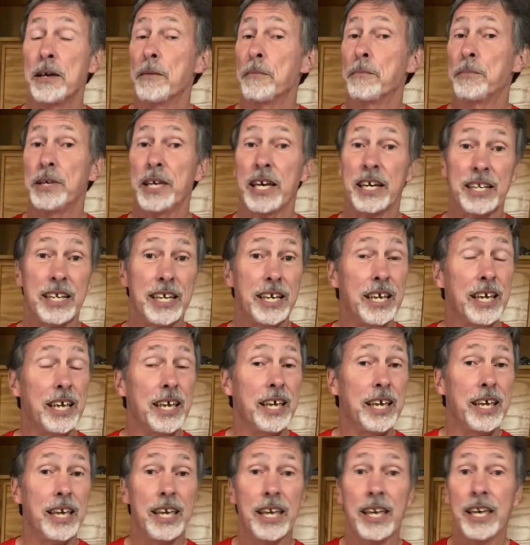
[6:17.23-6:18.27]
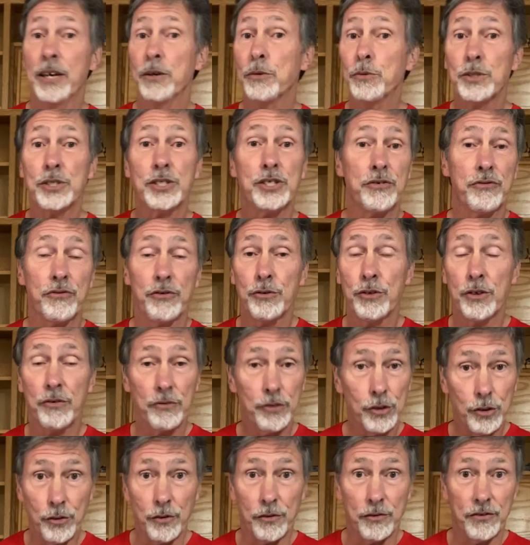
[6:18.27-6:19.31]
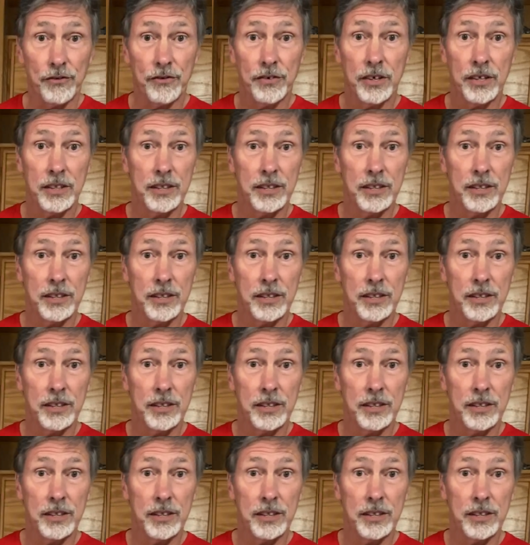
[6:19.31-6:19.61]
yet it was through the roof.